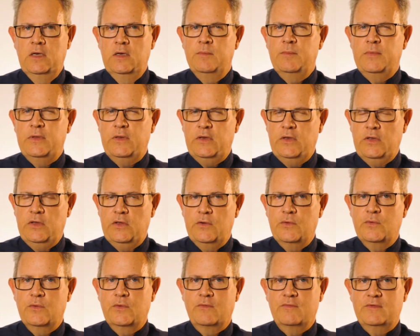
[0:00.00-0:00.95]
but
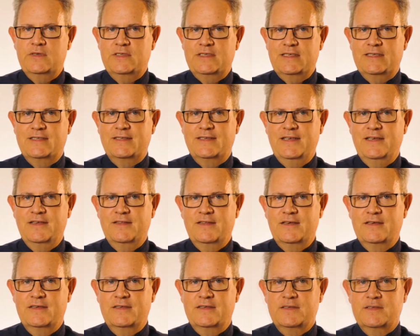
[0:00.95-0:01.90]
you are resisting
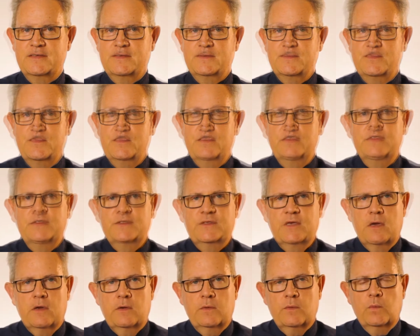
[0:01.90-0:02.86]
this.
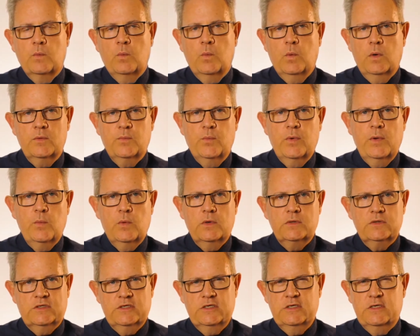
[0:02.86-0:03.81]
So what we
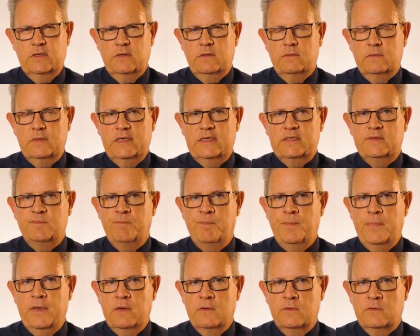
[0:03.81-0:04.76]
want to do is
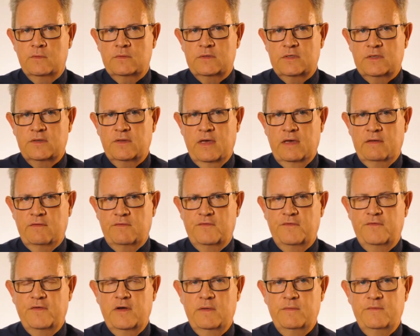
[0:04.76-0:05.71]
build
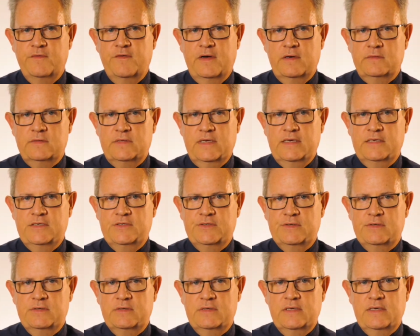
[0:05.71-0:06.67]
that firm
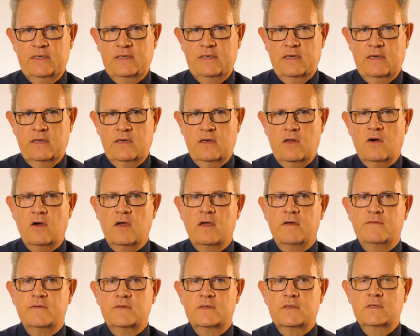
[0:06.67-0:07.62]
foundation in our
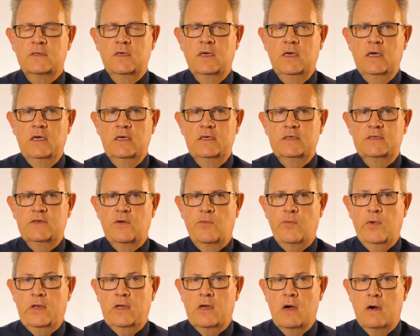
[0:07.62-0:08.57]
lives.
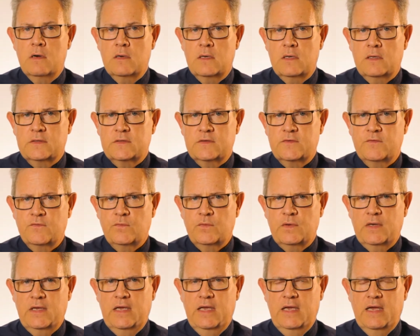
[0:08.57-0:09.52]
So regardless
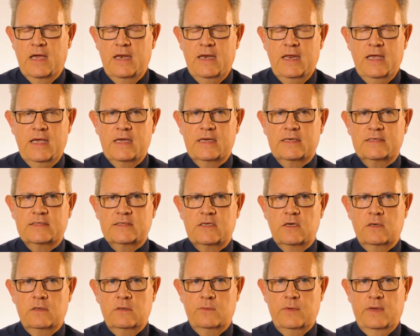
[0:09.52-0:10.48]
of any
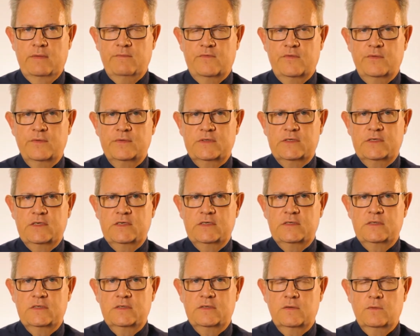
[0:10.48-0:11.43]
external
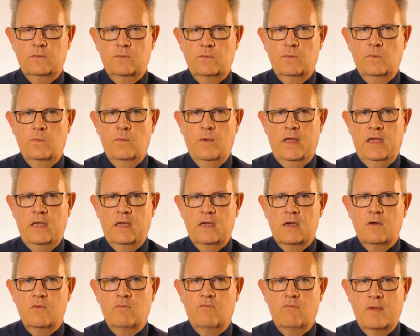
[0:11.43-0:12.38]
influences,
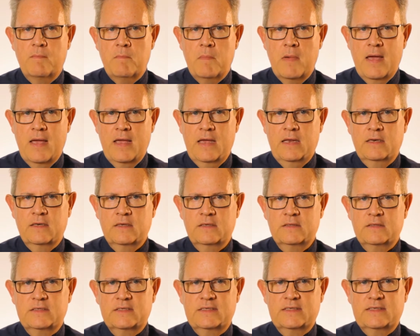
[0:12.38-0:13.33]
we
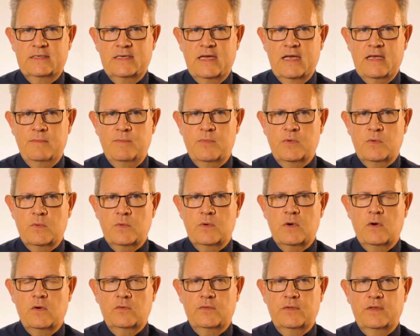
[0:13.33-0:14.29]
remain
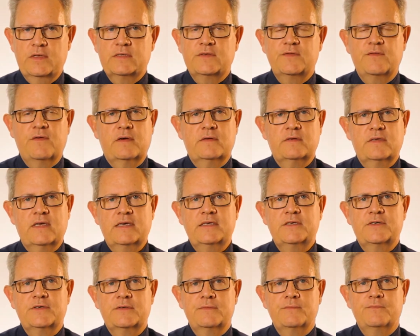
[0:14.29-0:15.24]
stable on this
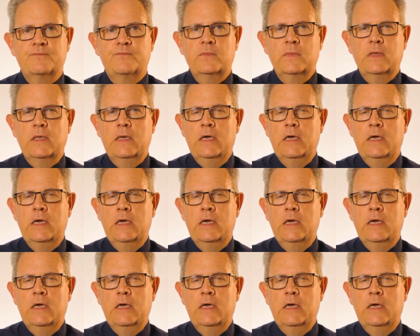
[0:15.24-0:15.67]
foundation.